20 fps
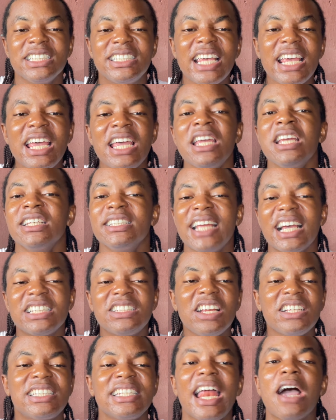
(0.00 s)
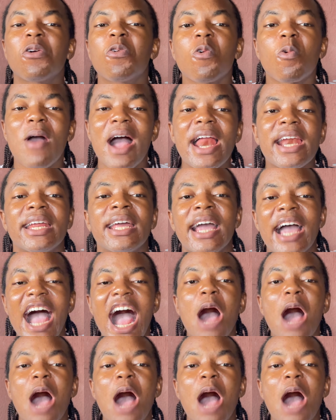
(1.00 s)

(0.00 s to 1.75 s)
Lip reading: say there's nothing like Ukwuani,